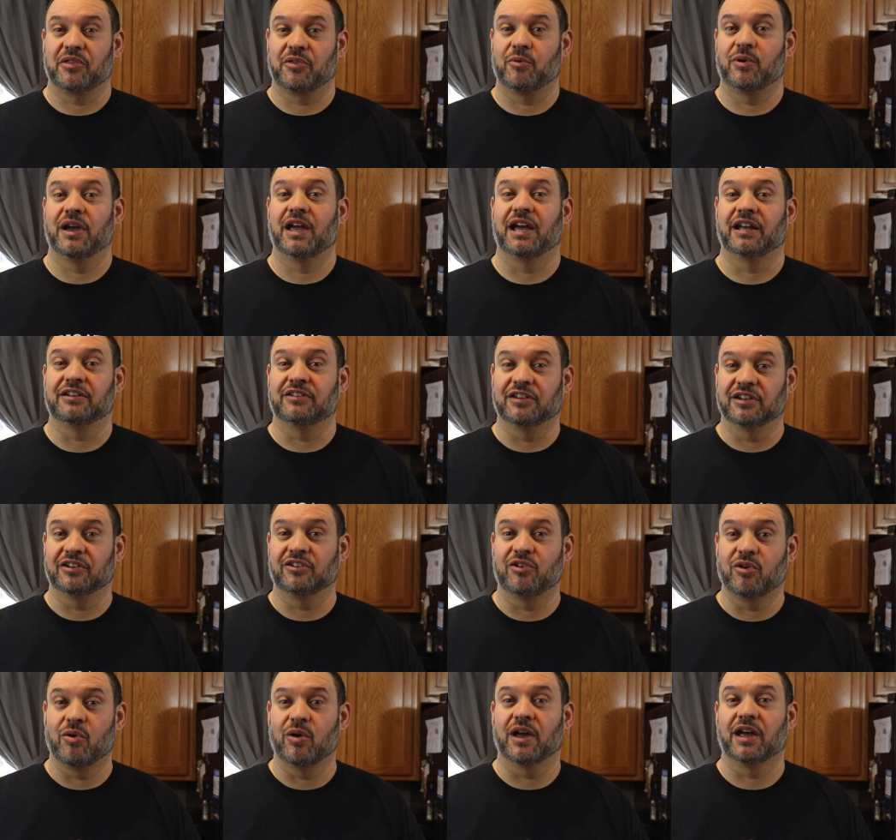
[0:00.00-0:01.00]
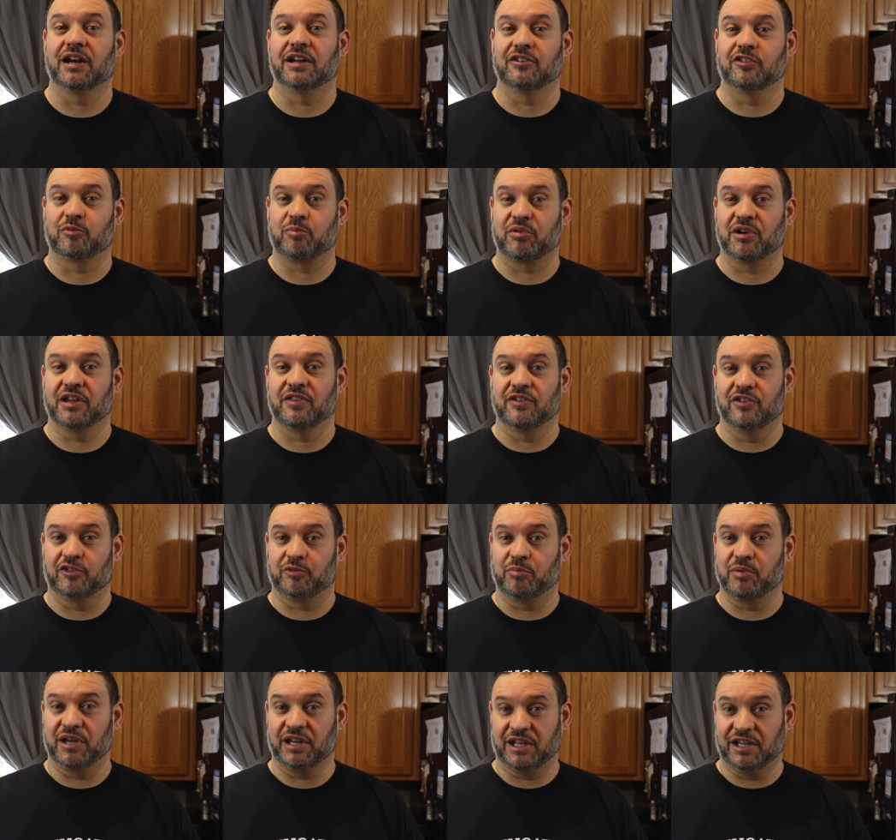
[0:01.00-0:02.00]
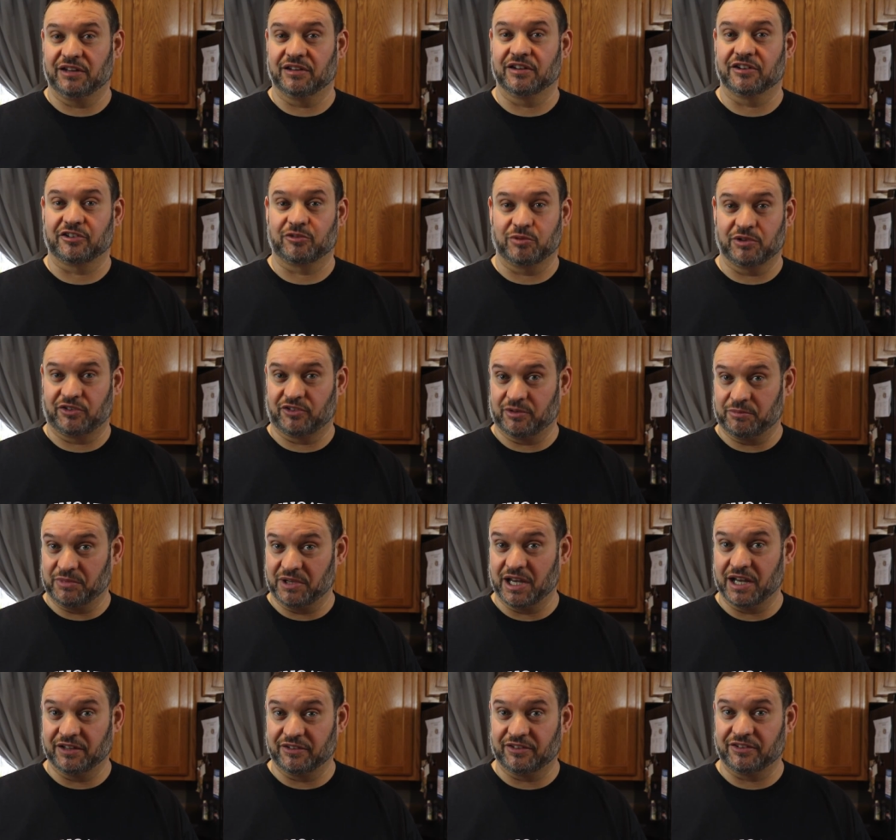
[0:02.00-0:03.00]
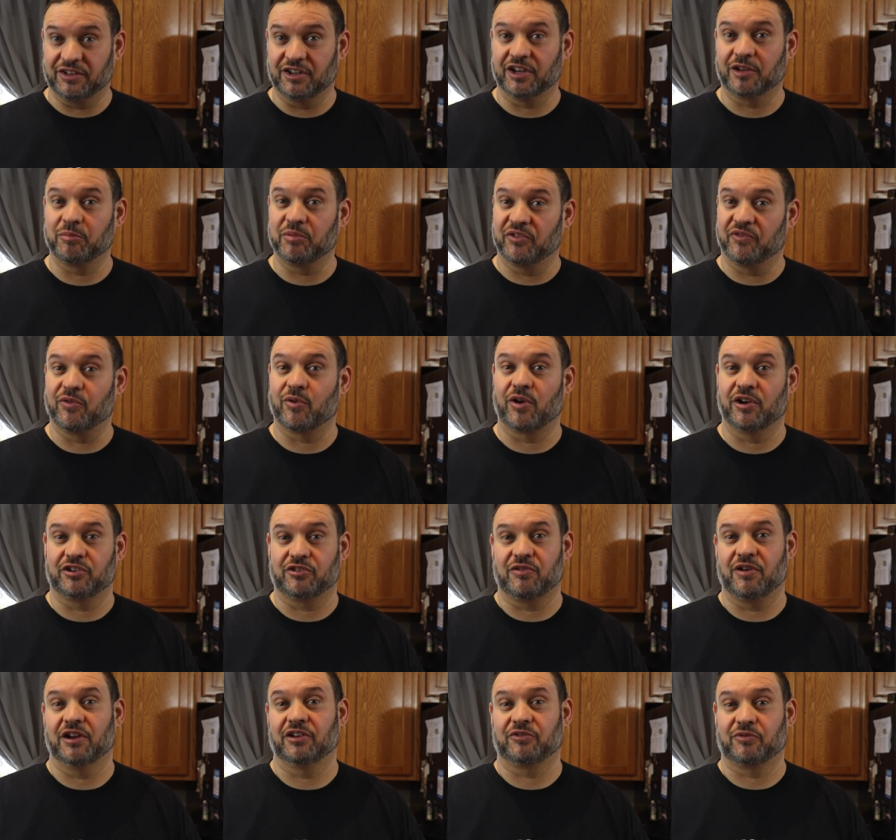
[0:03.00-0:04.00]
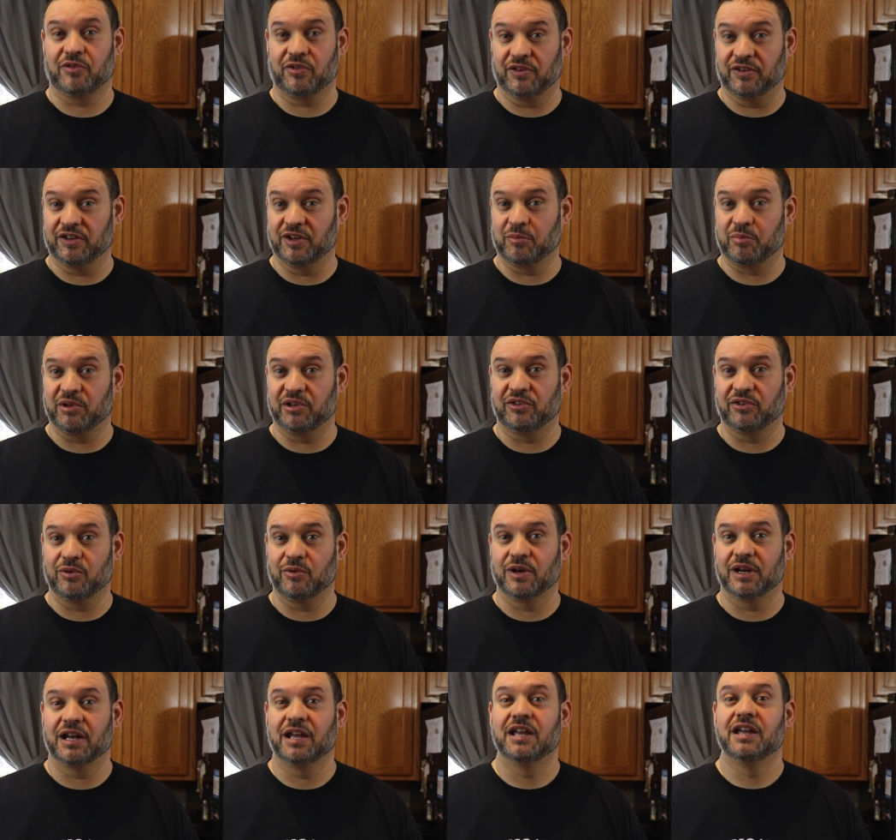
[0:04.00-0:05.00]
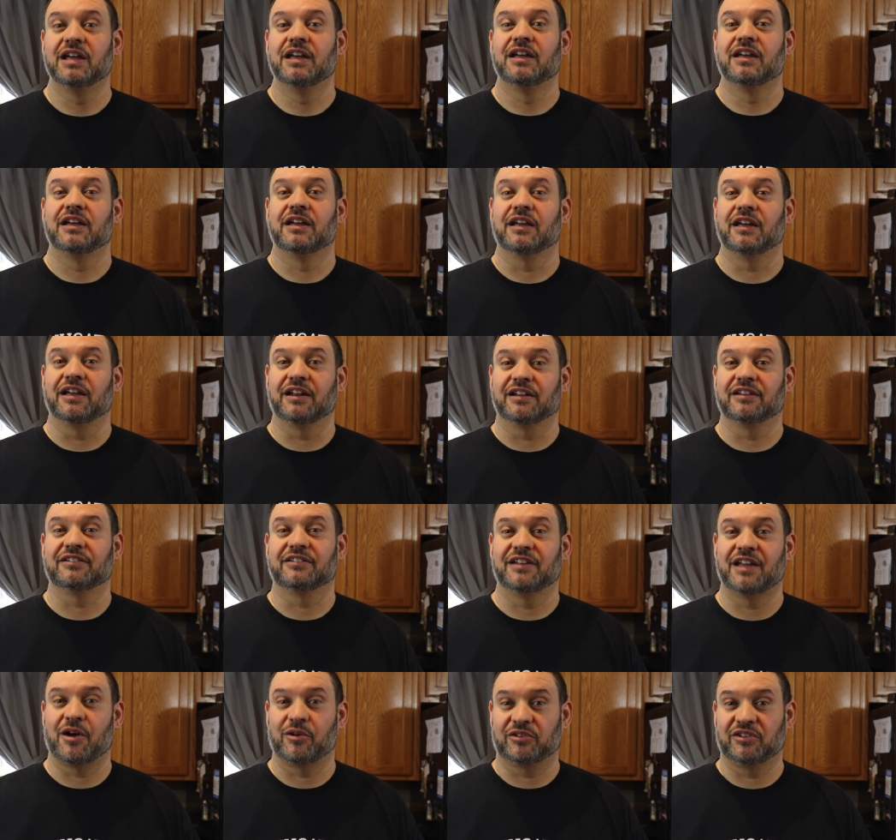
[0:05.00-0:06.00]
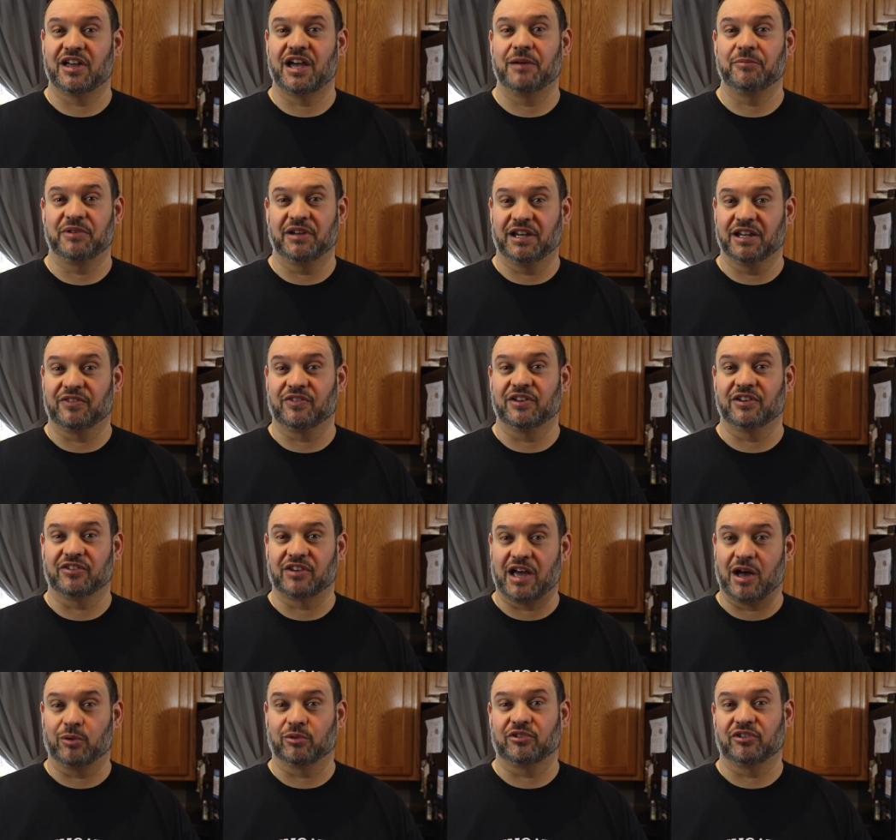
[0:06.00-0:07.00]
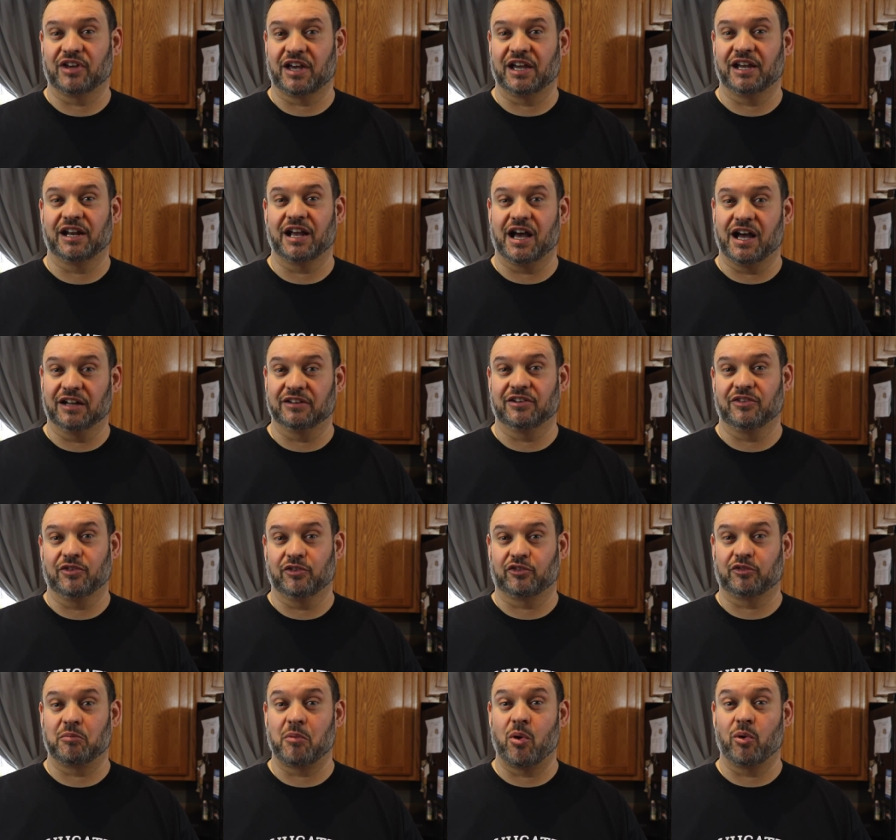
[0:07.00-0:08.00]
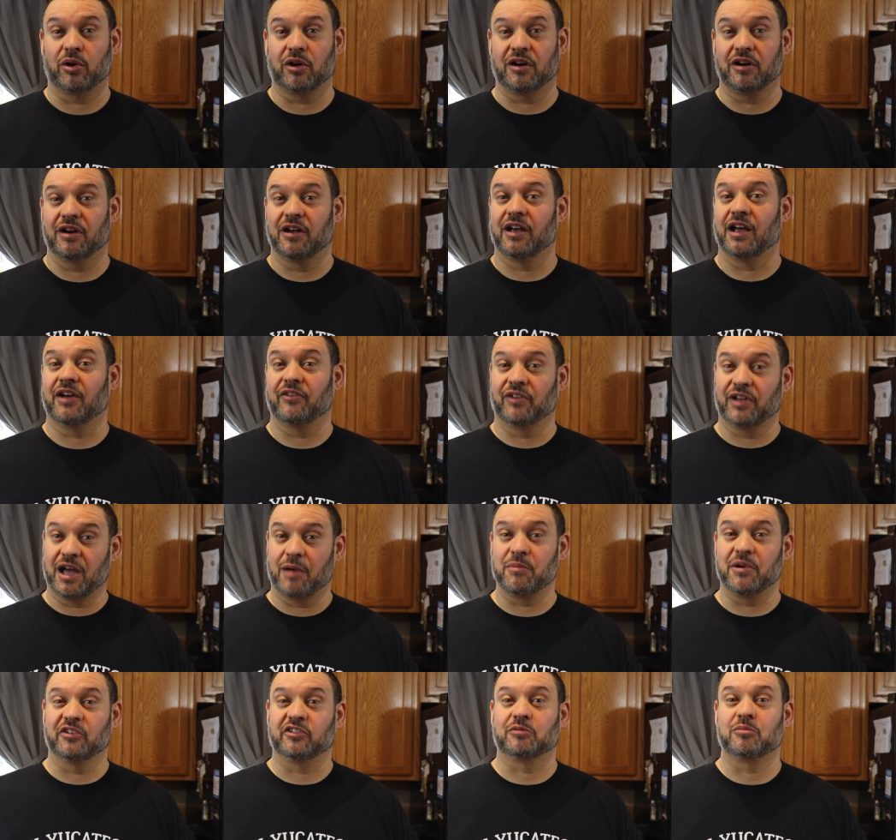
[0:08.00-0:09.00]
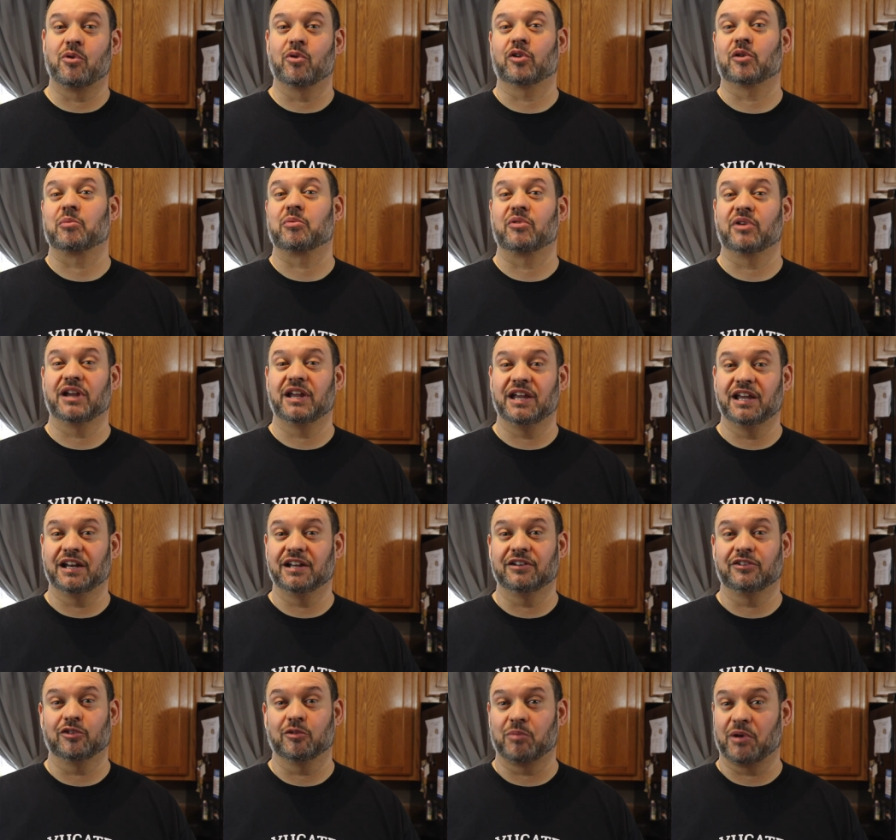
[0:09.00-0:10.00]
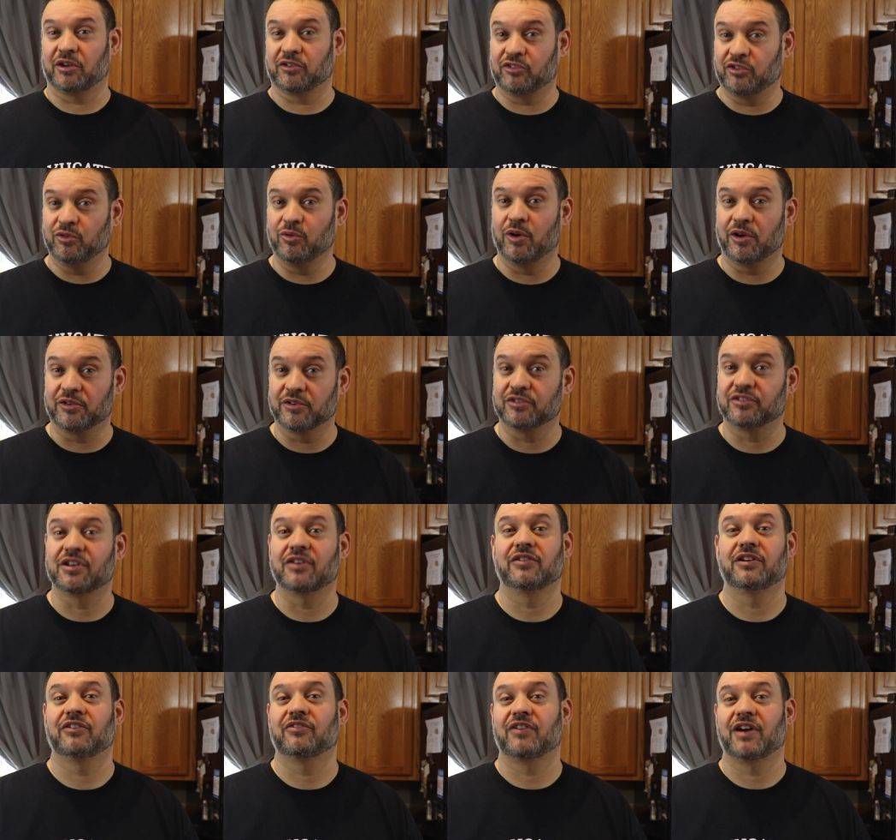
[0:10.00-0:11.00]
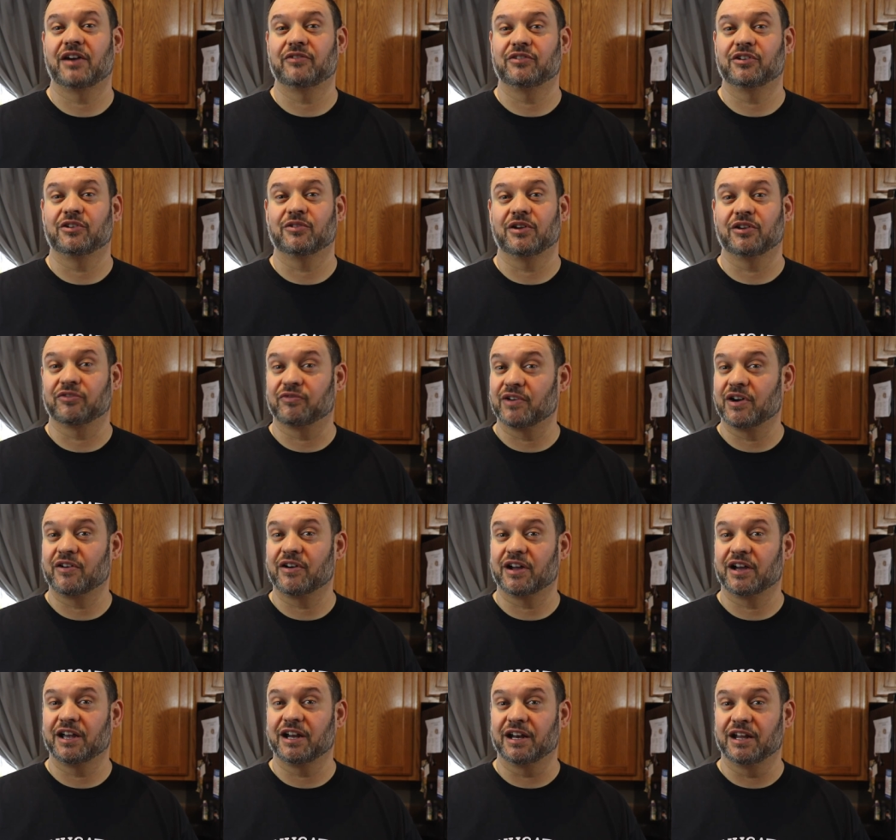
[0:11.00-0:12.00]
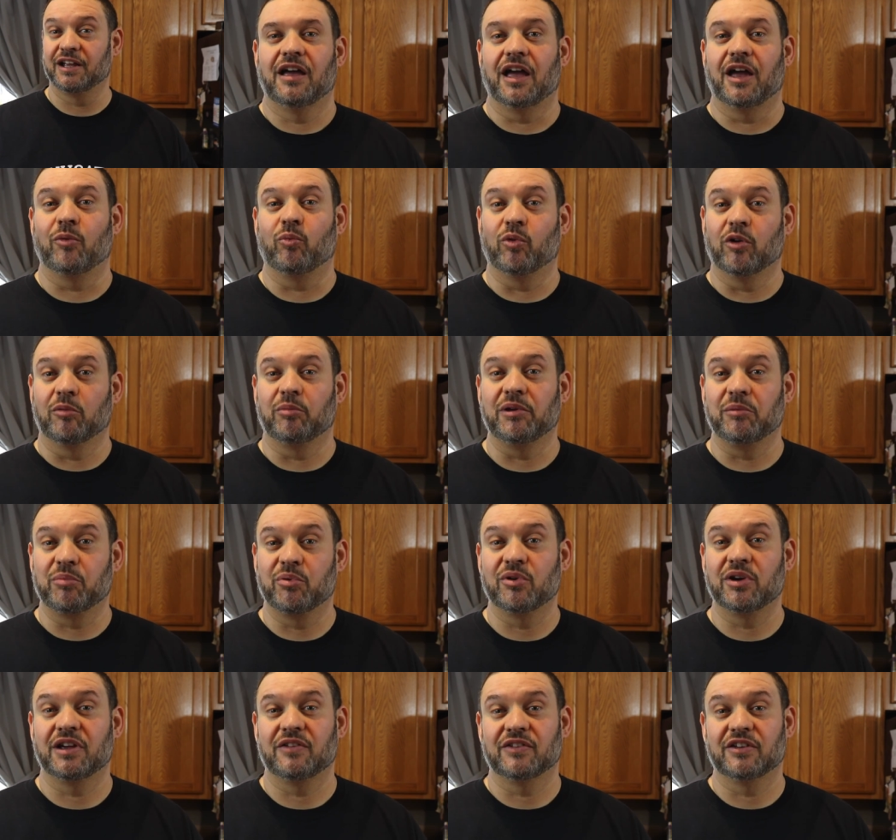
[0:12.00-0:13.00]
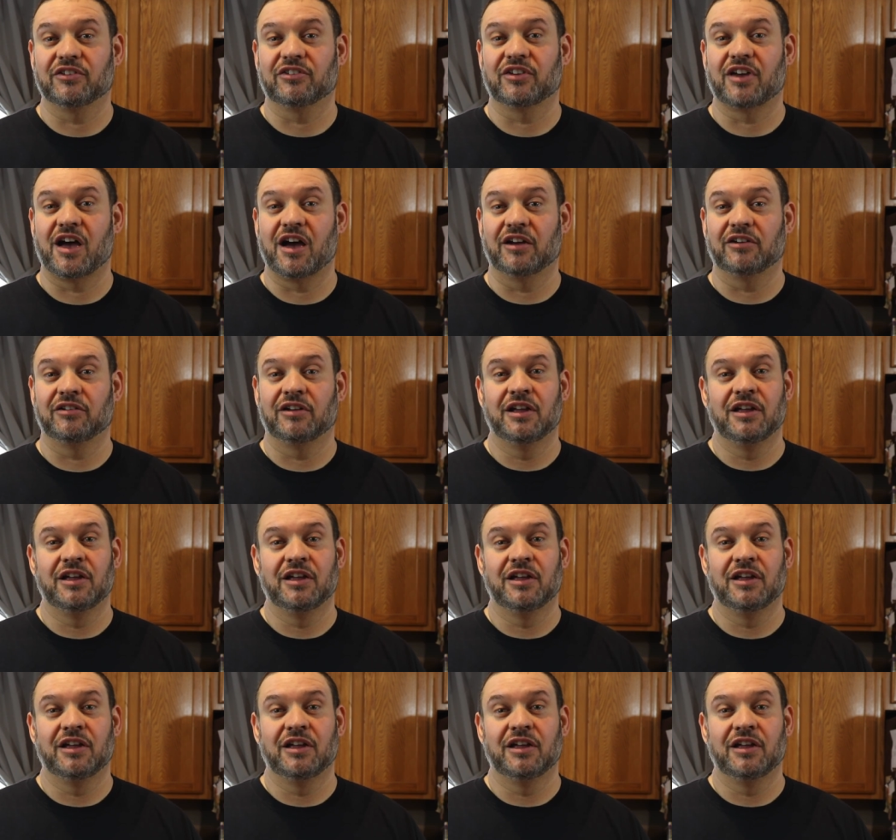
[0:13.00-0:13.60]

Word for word: the way, I did go ahead and spray this baking dish with some nonstick before I transfer the dip into it. It is now time to get this outside onto the smoker. I've got my smoker preheated to about 275 degrees Fahrenheit and we'll be putting this on